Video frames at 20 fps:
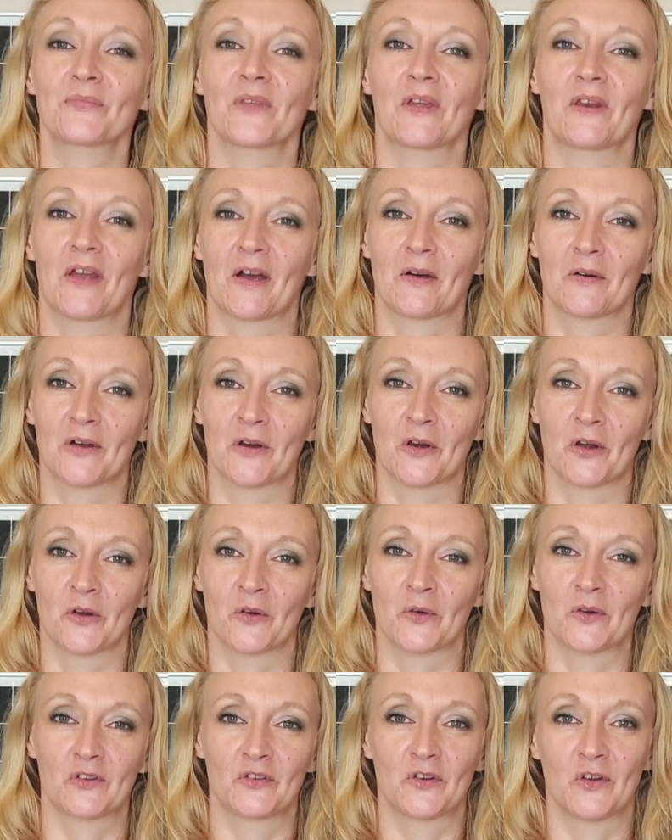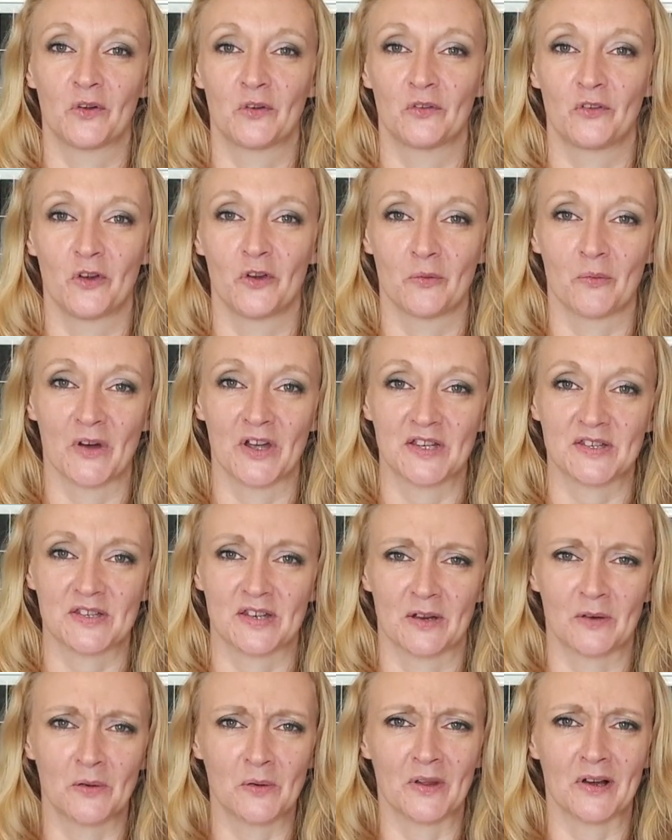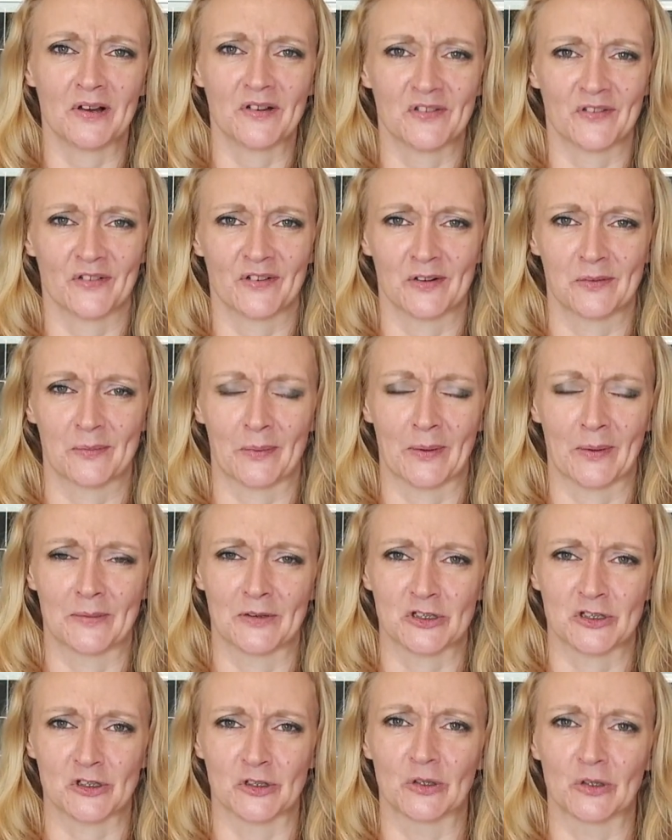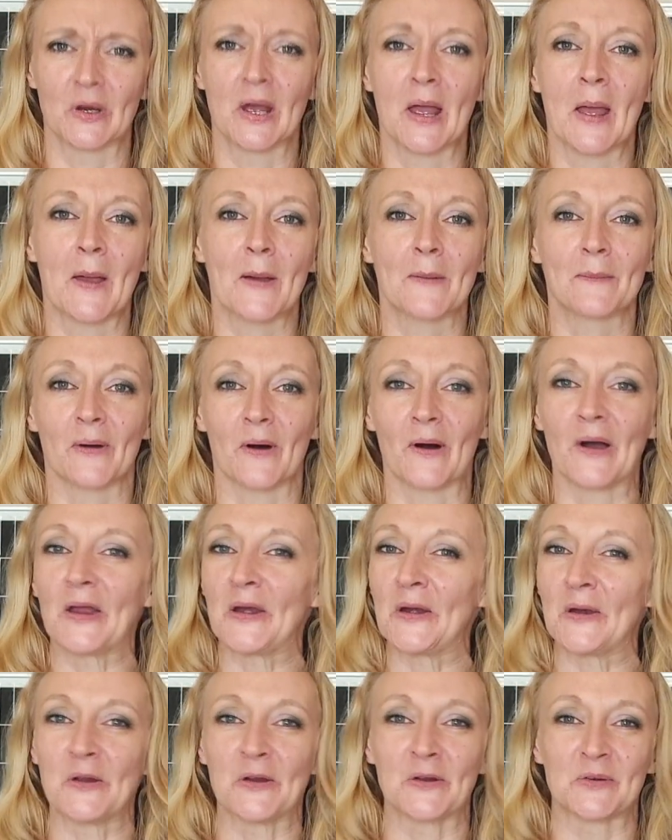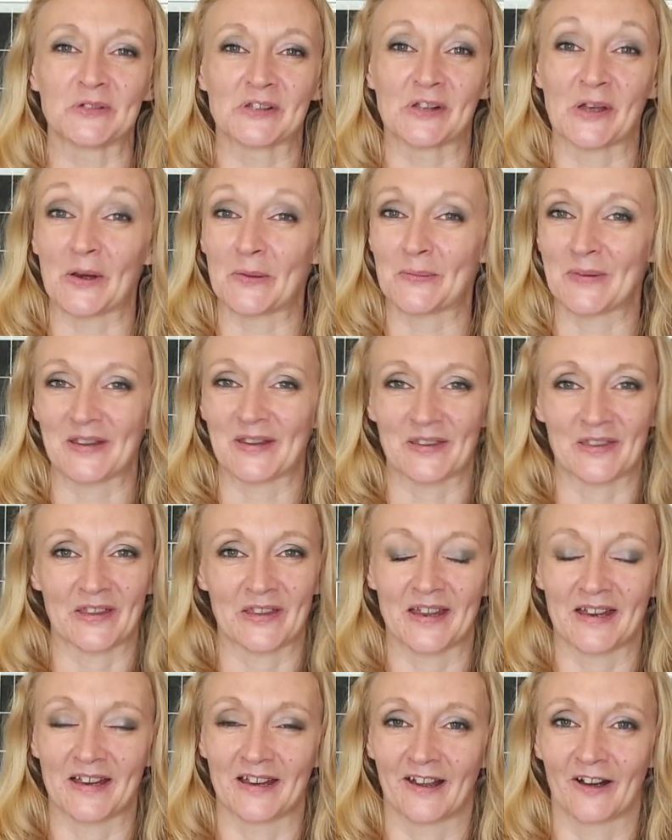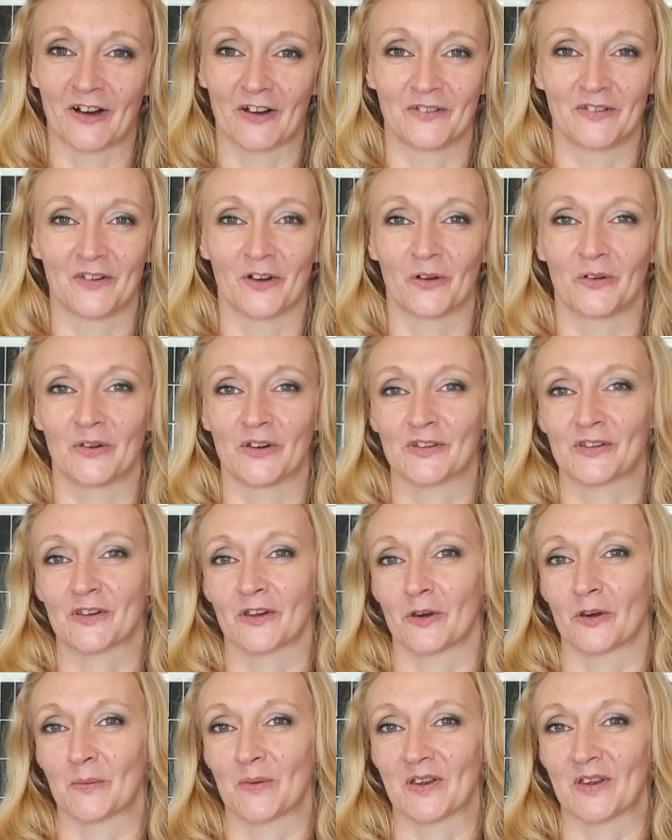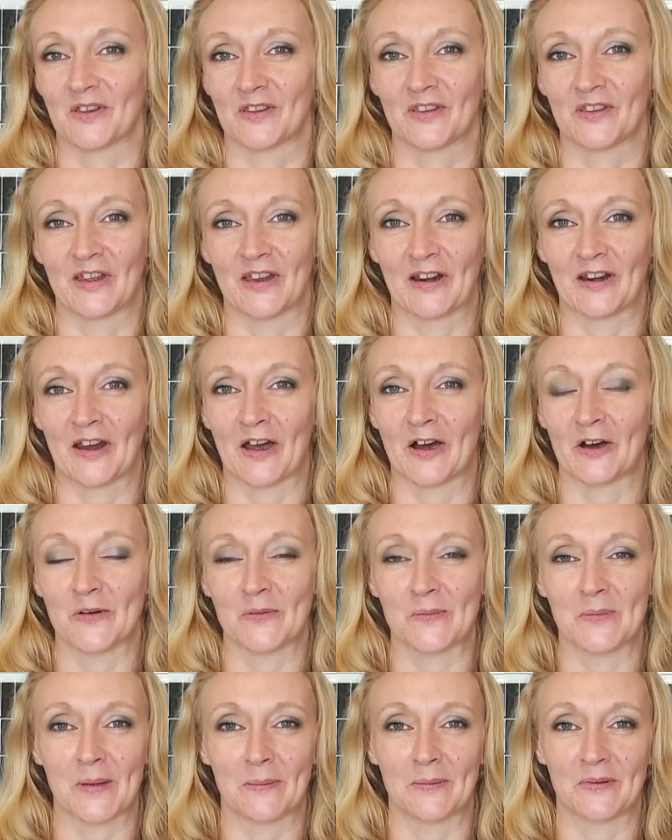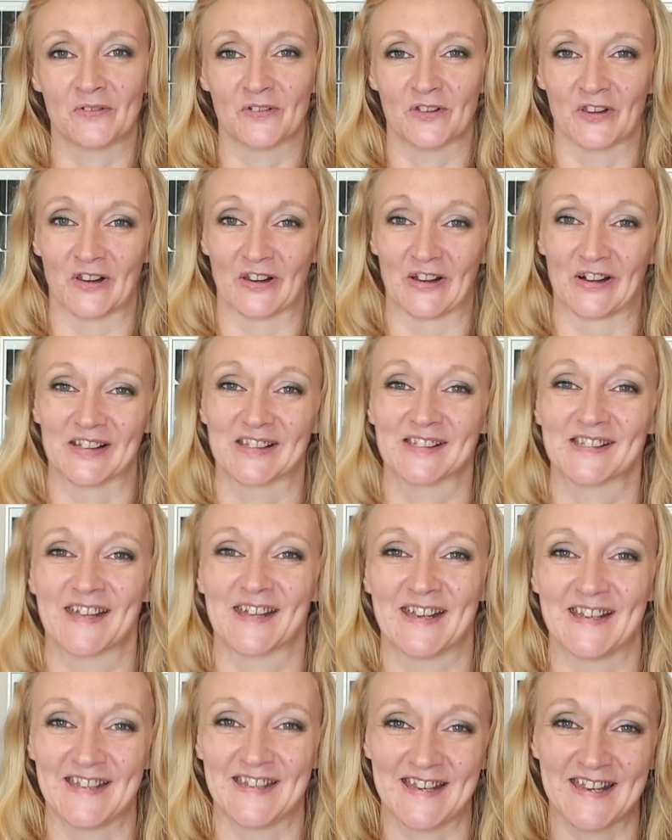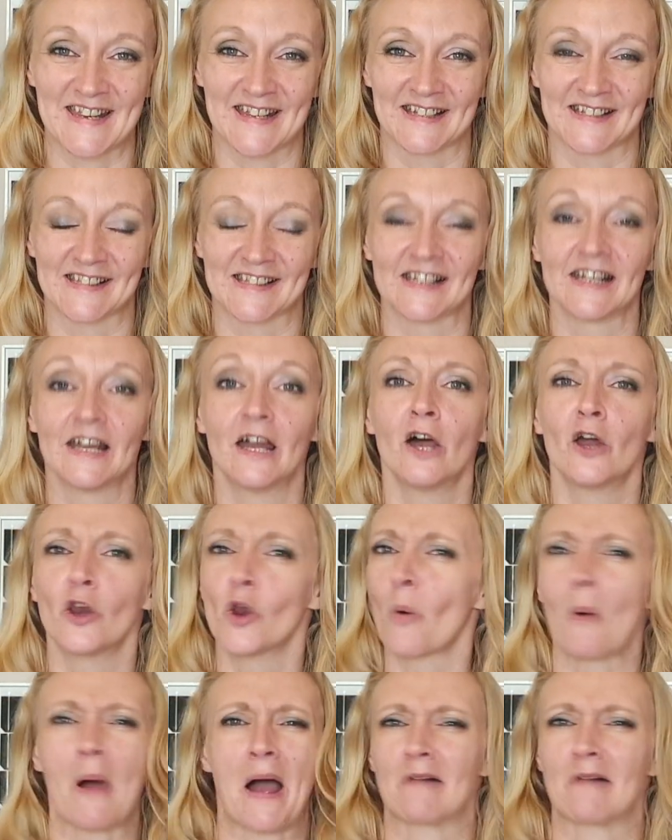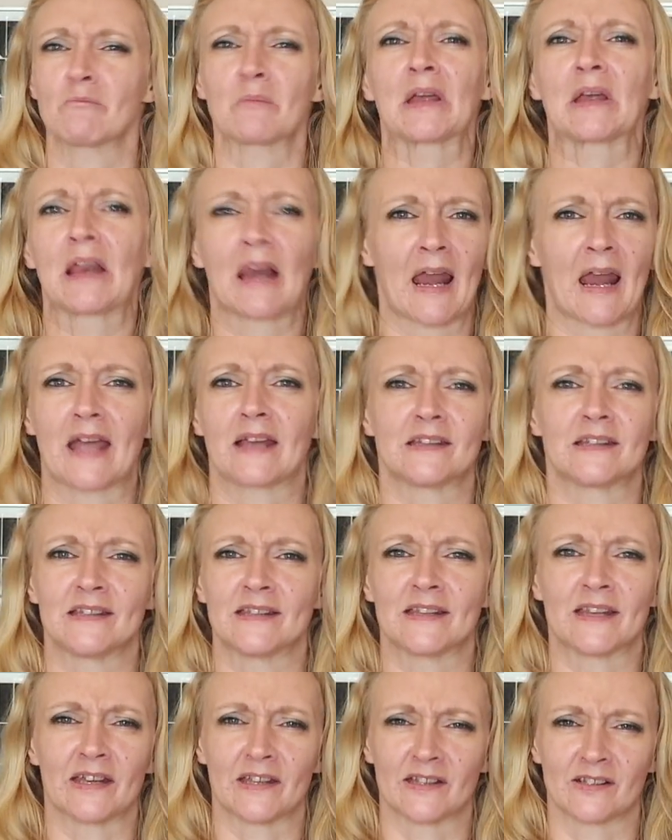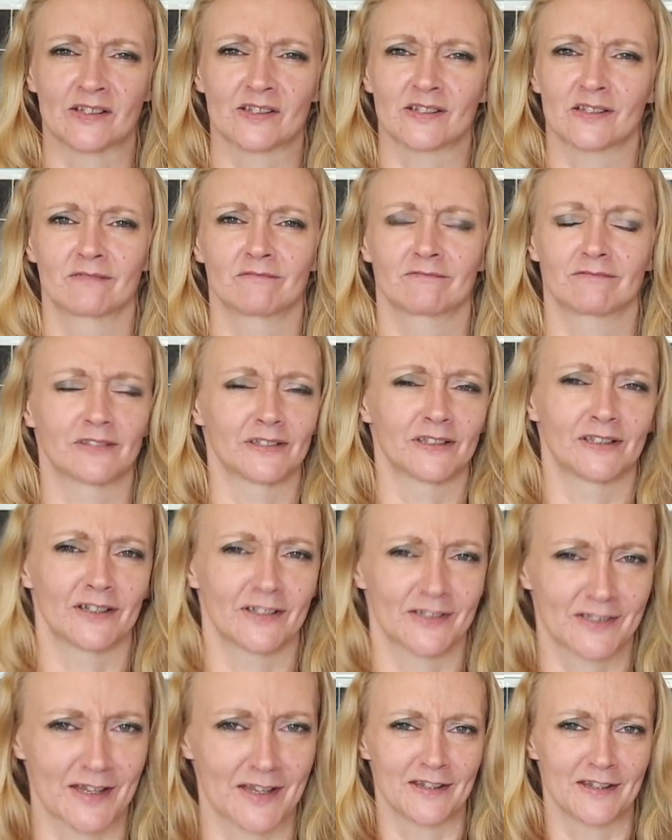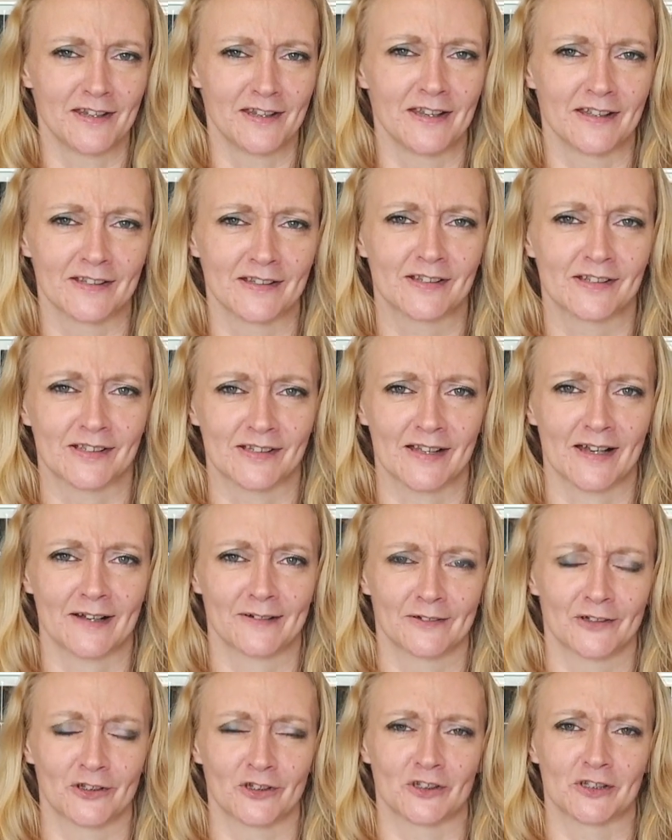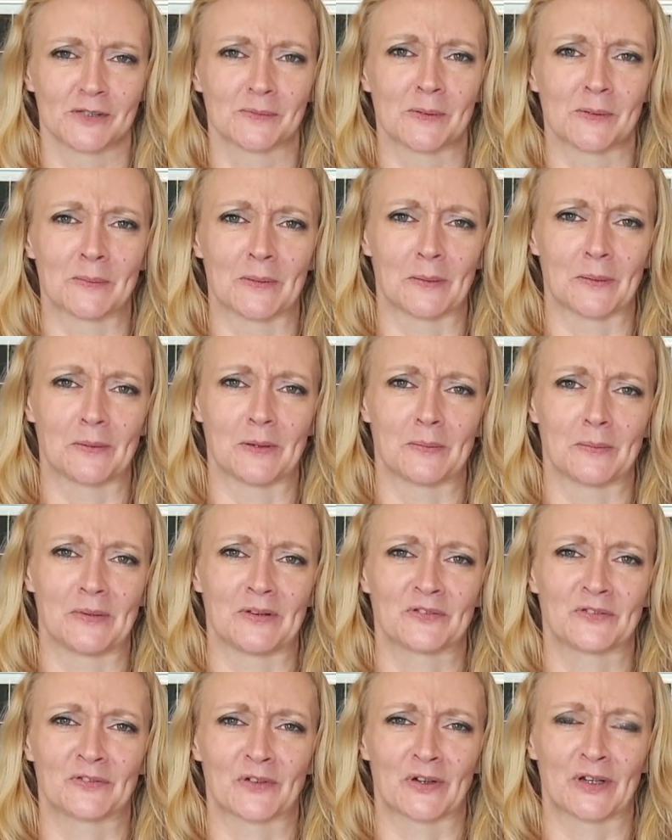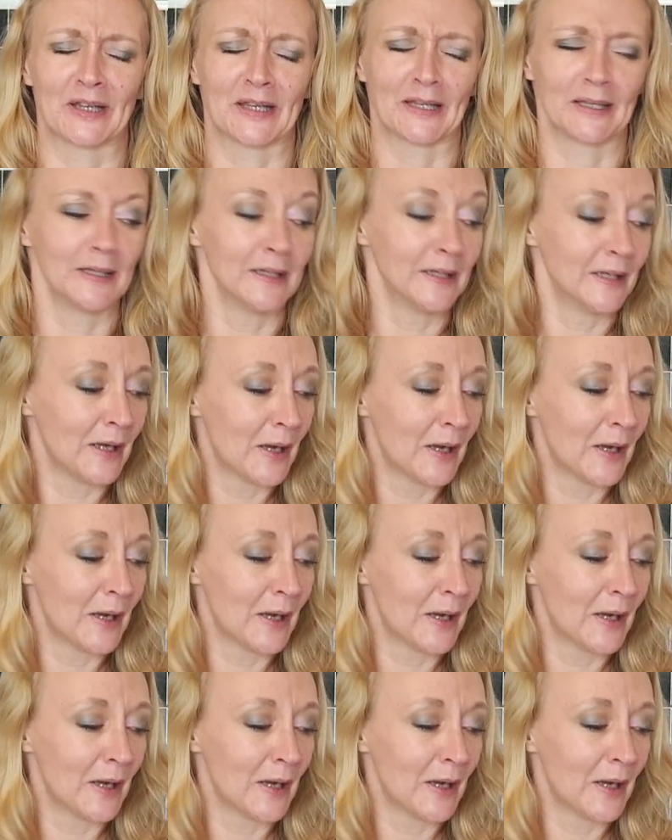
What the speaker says: Now, I know a few of you might say, oh, that was very premature, but I knew it was going to be a thing. I've known it's going to be a thing now, maybe for the last 10 years. No, I haven't been collecting things for the last years because that would have just been maybe a bit freaky.